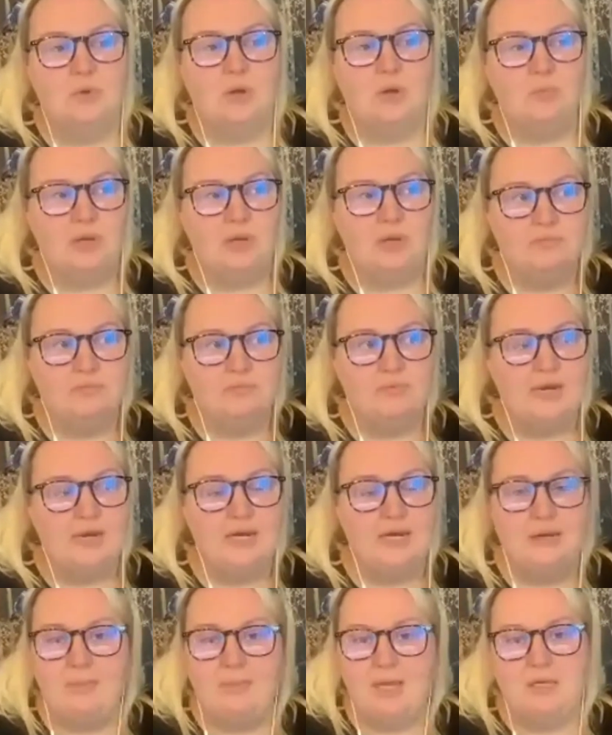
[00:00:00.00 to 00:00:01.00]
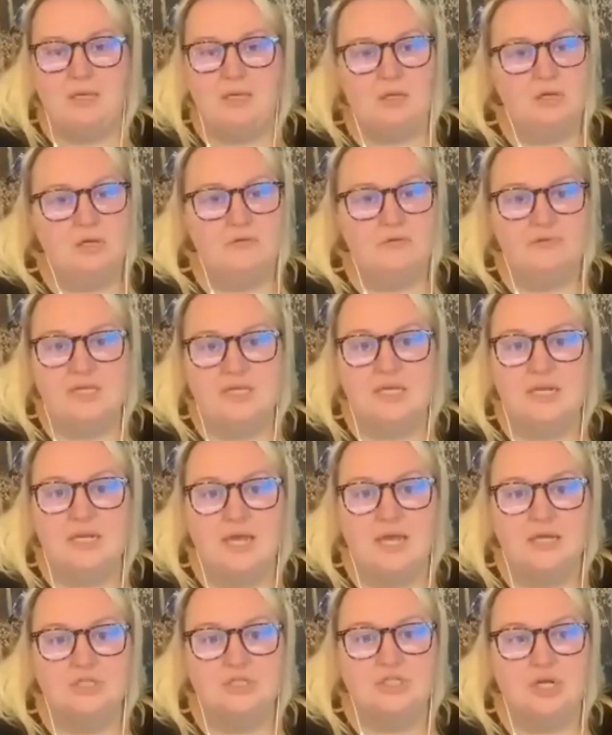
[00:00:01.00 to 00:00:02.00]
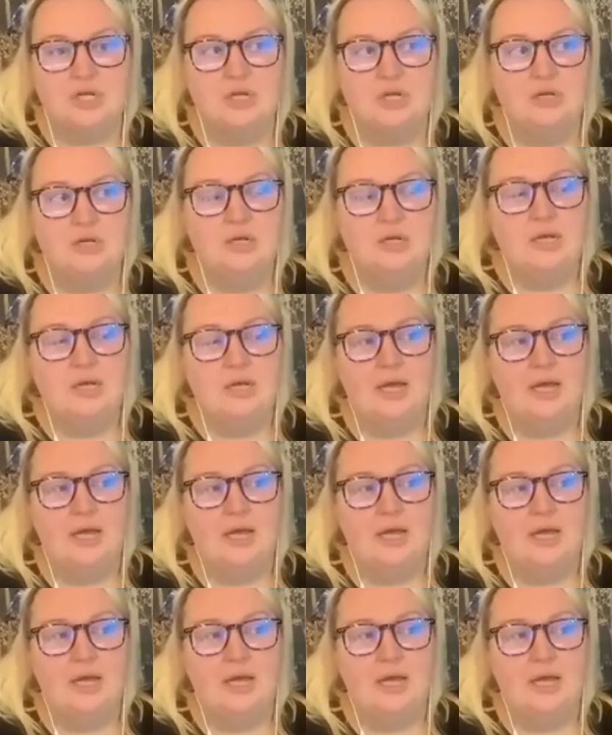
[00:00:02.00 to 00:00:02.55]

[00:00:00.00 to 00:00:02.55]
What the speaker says: We really make a lovely connection.